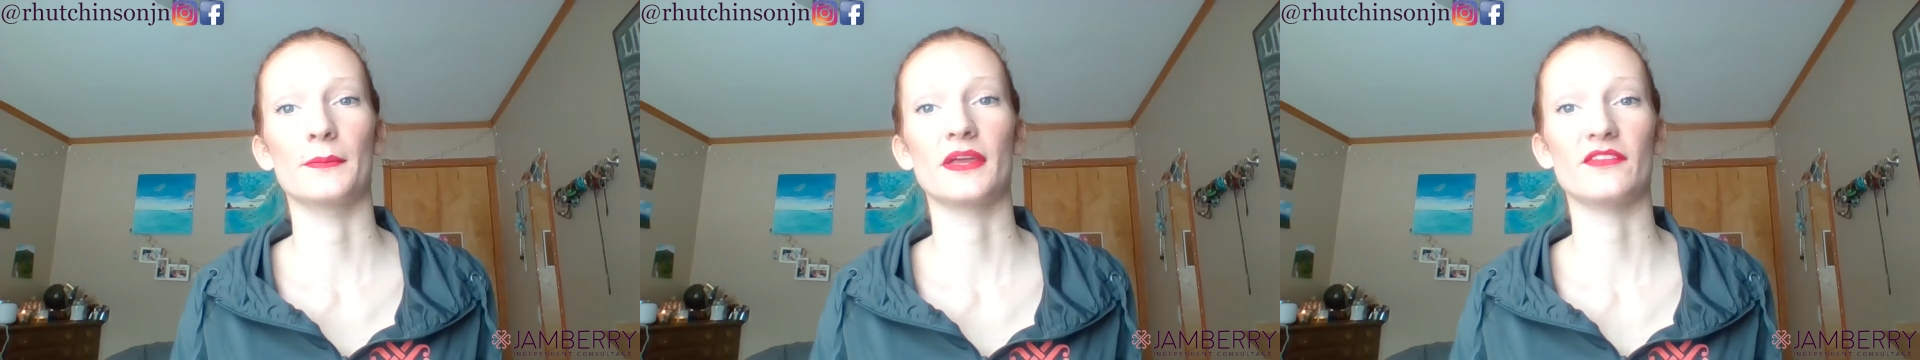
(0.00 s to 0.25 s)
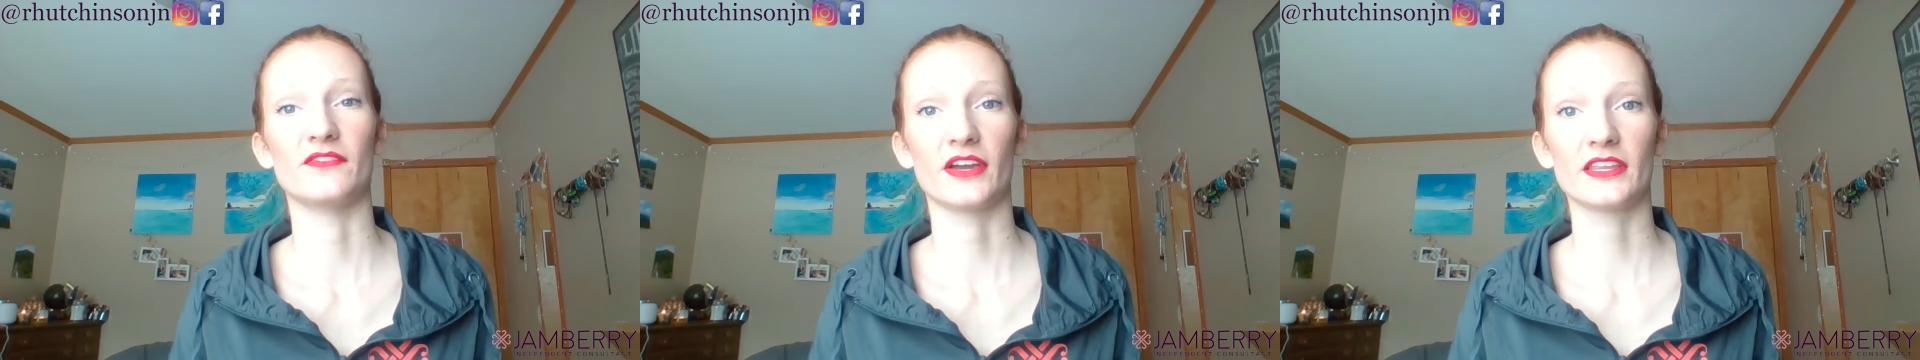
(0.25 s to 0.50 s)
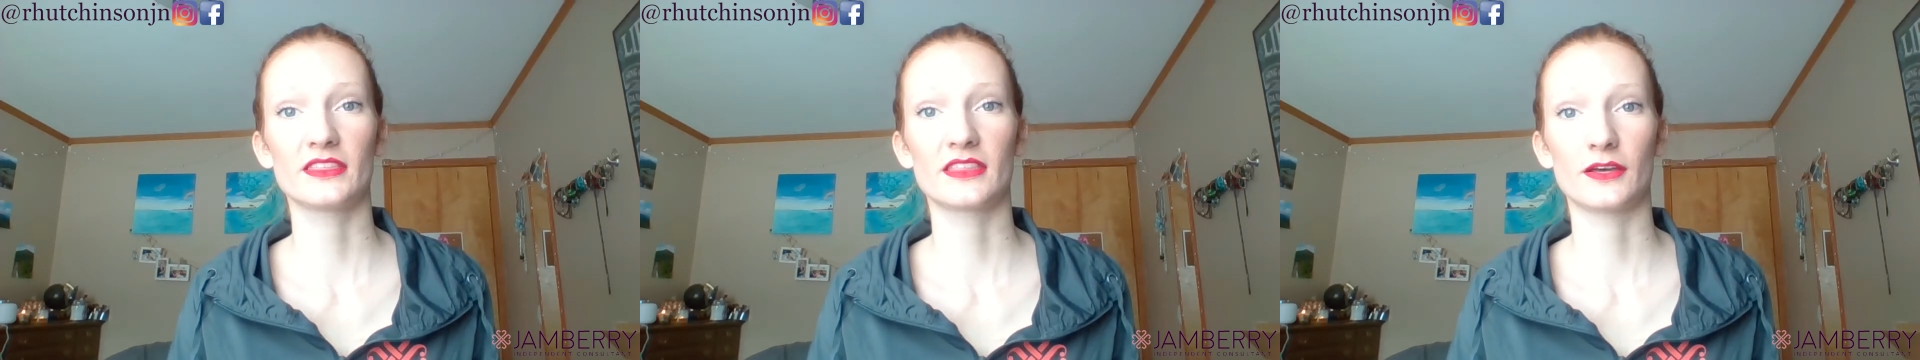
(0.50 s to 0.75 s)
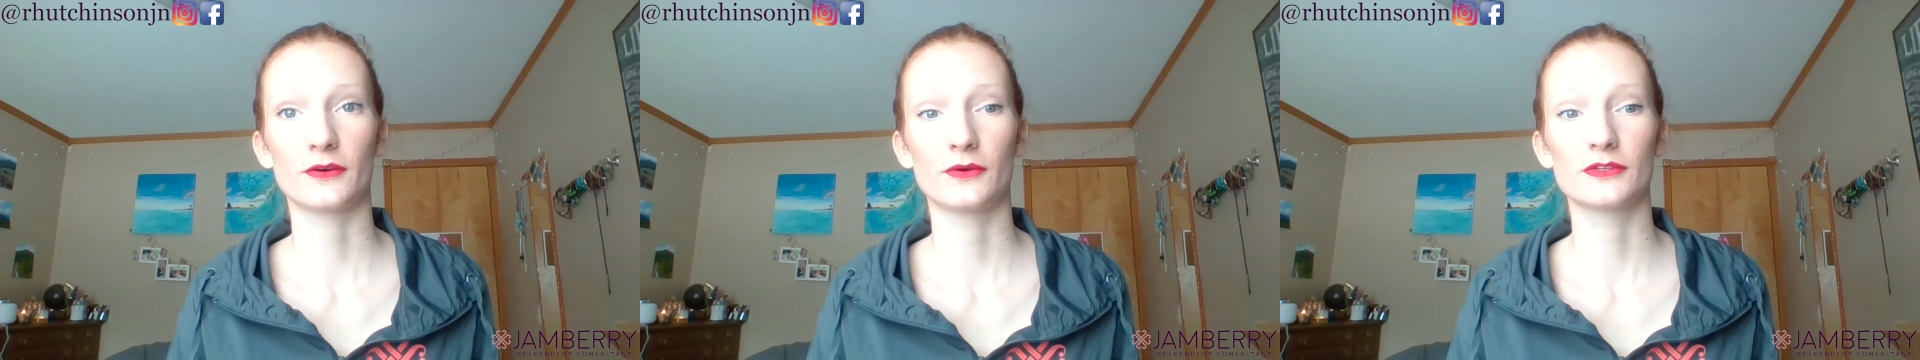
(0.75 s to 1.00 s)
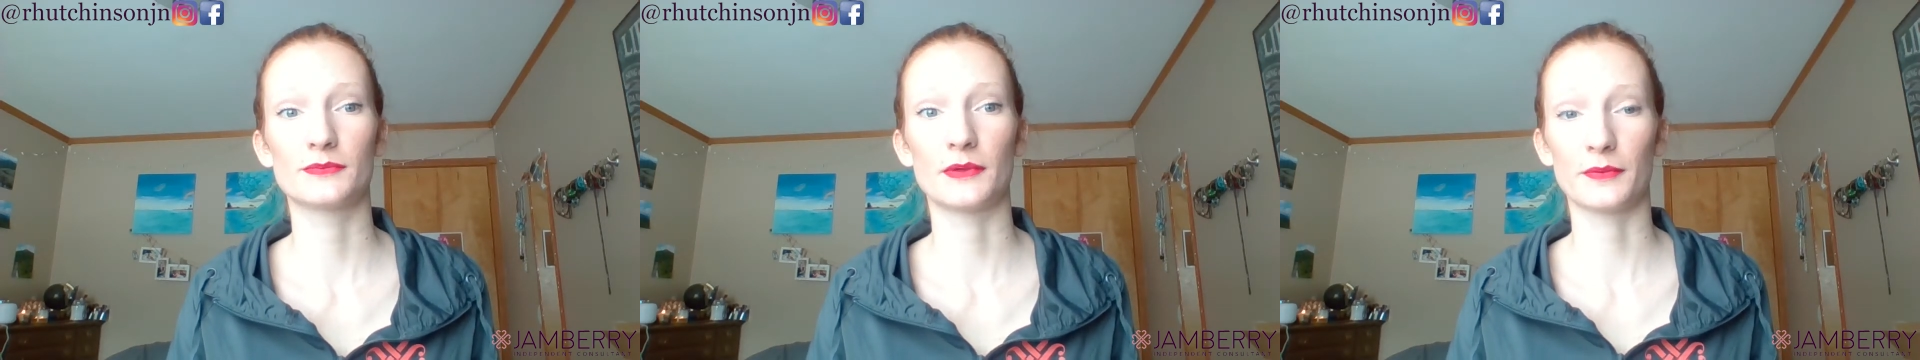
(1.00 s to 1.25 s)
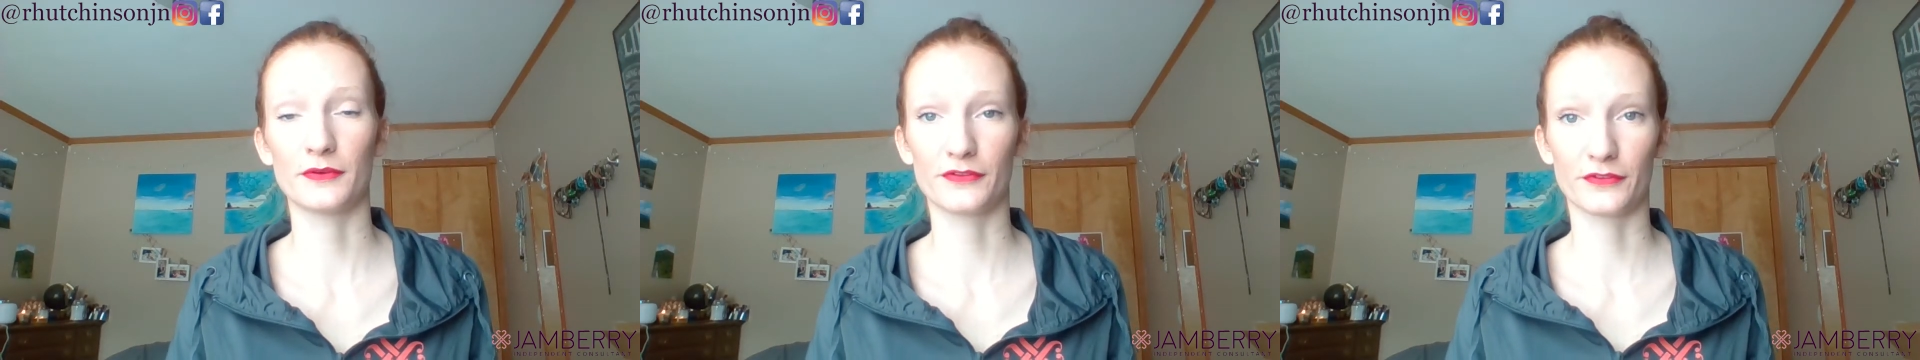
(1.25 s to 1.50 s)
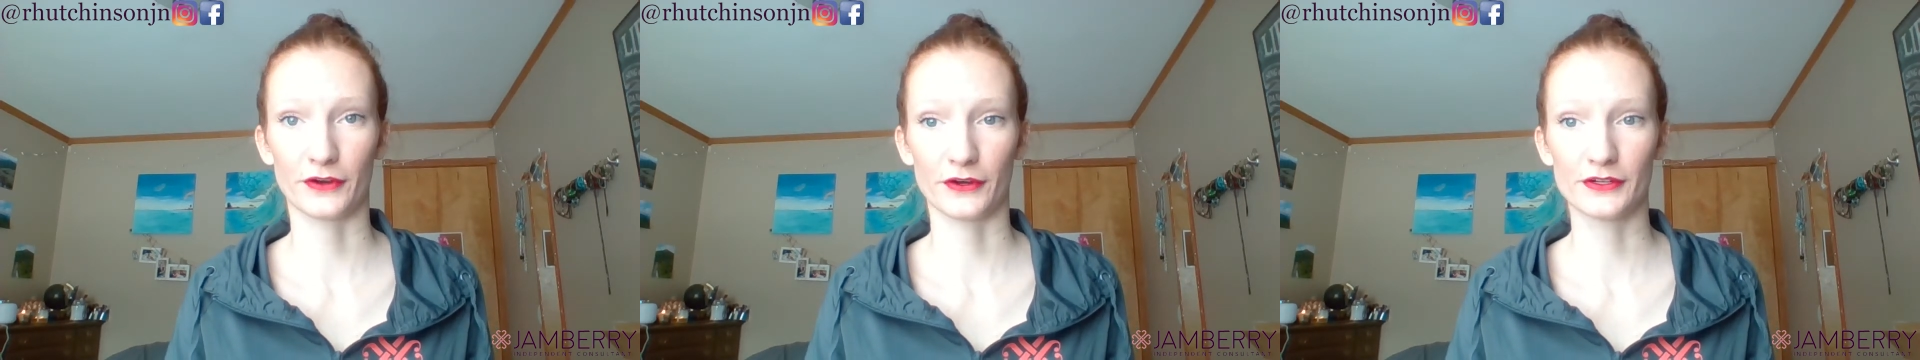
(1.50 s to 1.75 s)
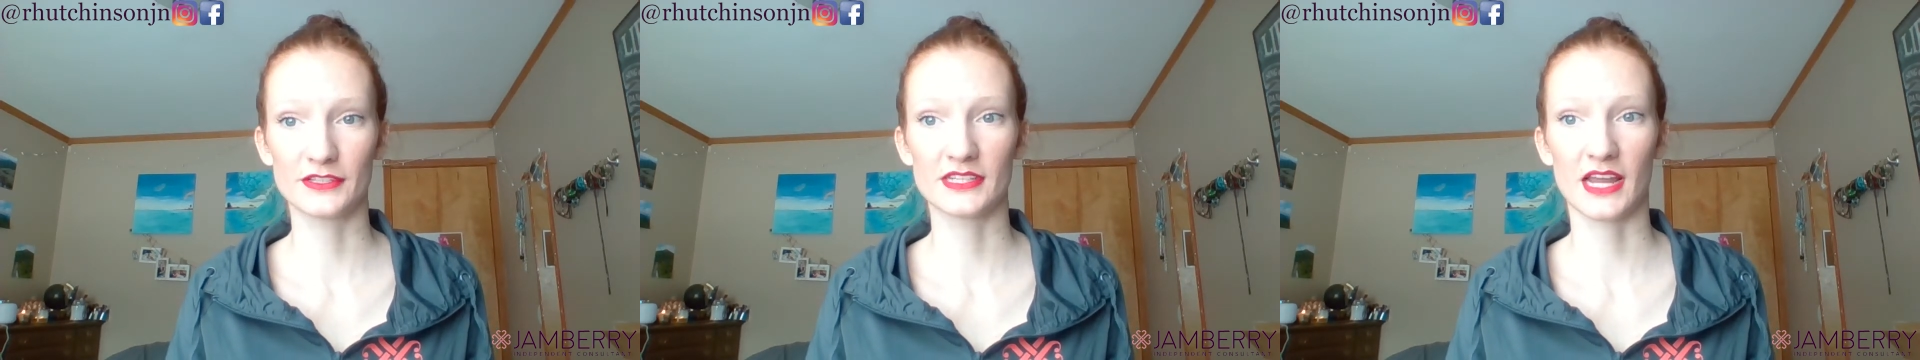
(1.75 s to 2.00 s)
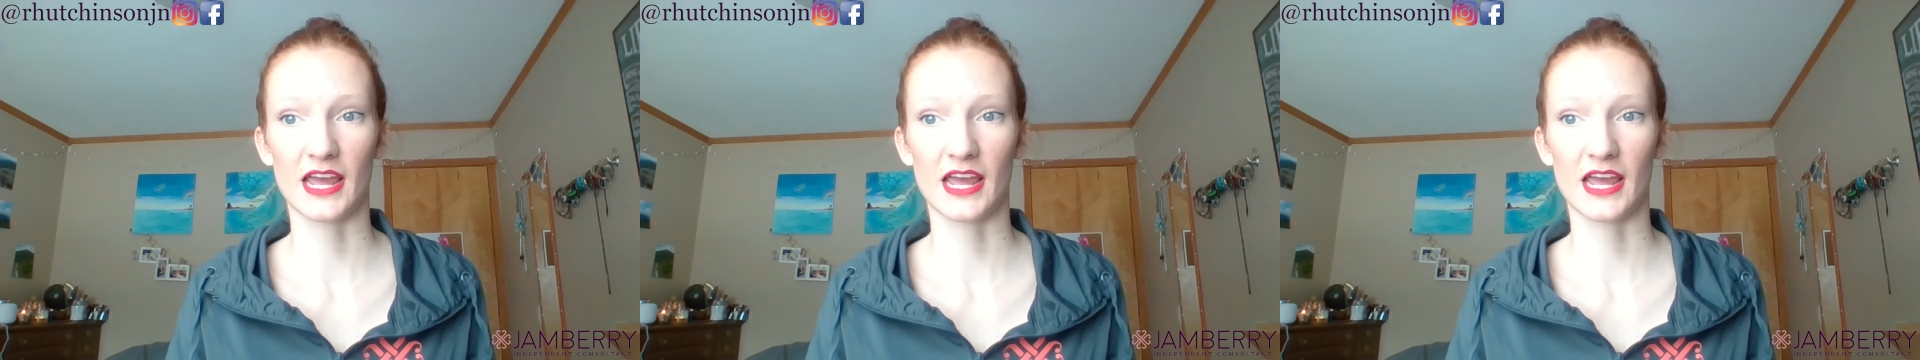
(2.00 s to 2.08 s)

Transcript: Invite those people first,